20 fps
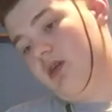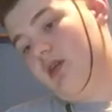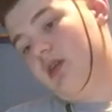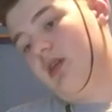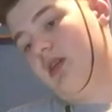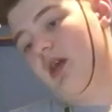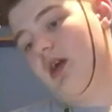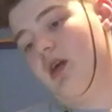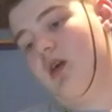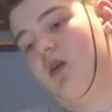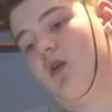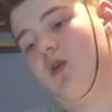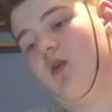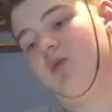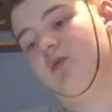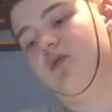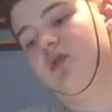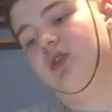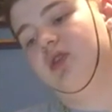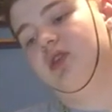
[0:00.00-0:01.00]
now
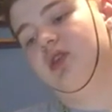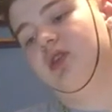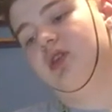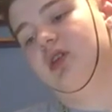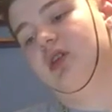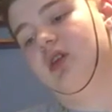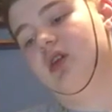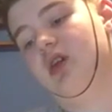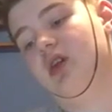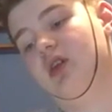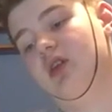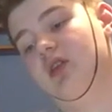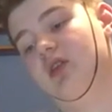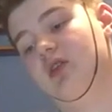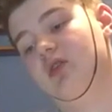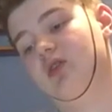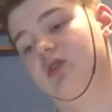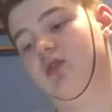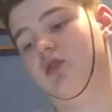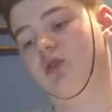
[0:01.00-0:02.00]
let's get
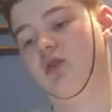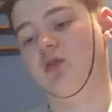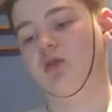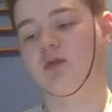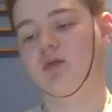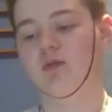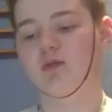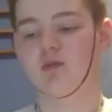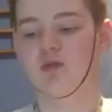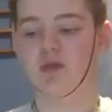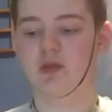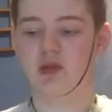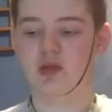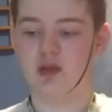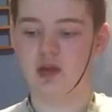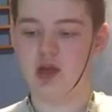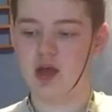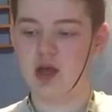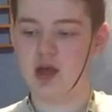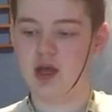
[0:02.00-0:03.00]
into
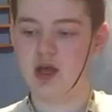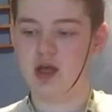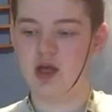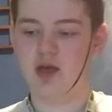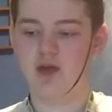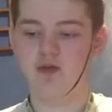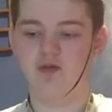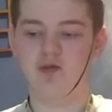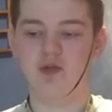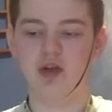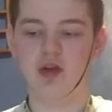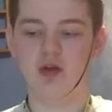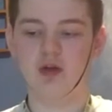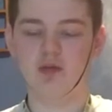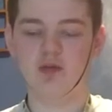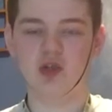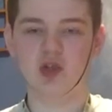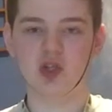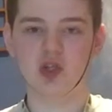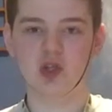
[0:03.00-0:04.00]

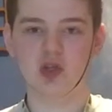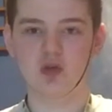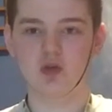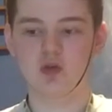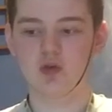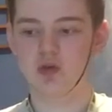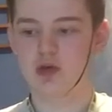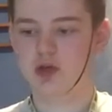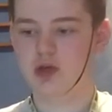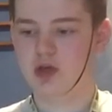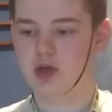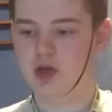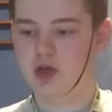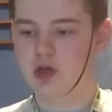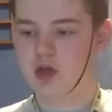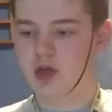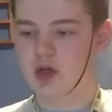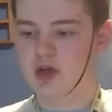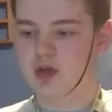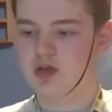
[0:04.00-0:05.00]
Venom 2.
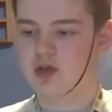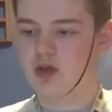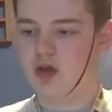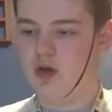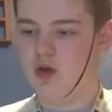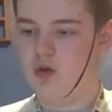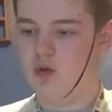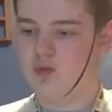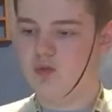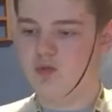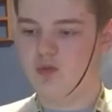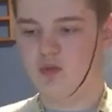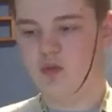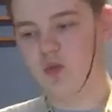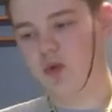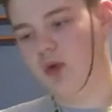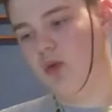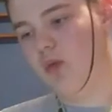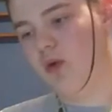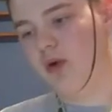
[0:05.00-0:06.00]
So
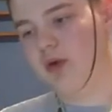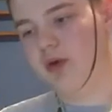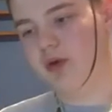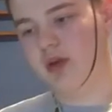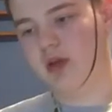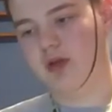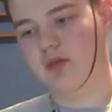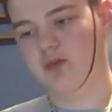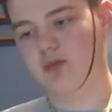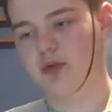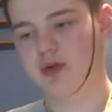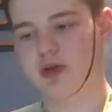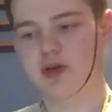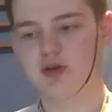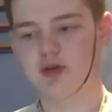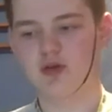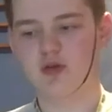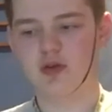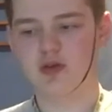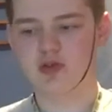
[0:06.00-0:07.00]
we were getting pretty
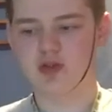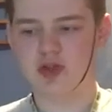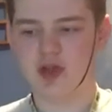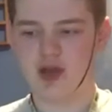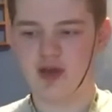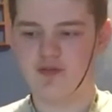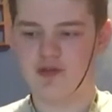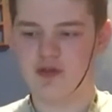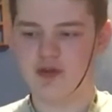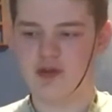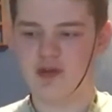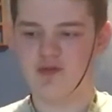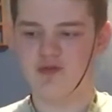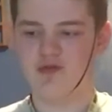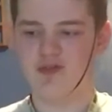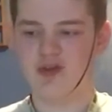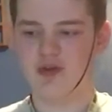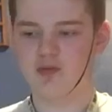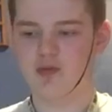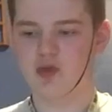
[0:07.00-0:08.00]
close to having a
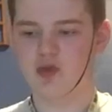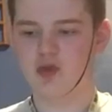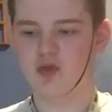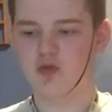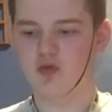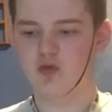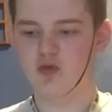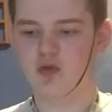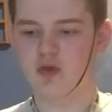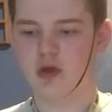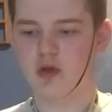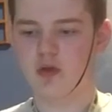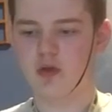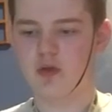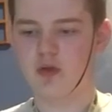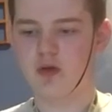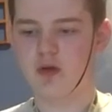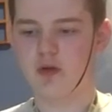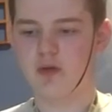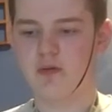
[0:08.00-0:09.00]
Venom 2
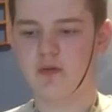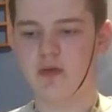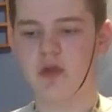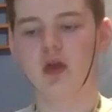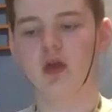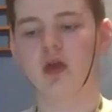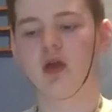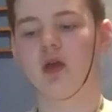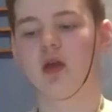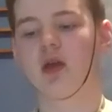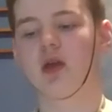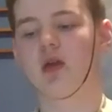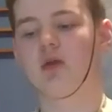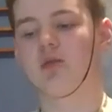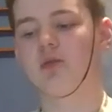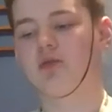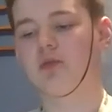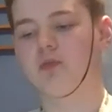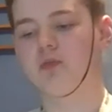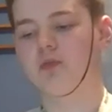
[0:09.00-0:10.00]
trailer,
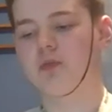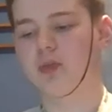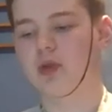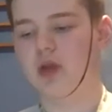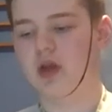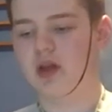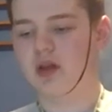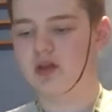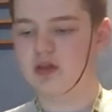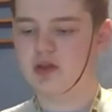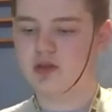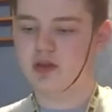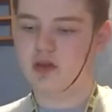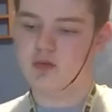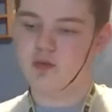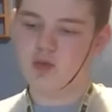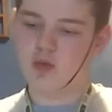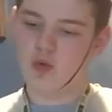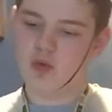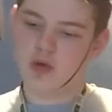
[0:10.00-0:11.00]
but at
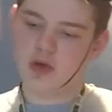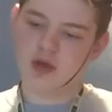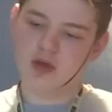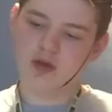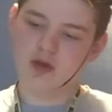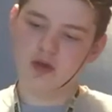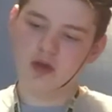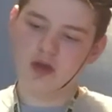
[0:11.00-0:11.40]
some point,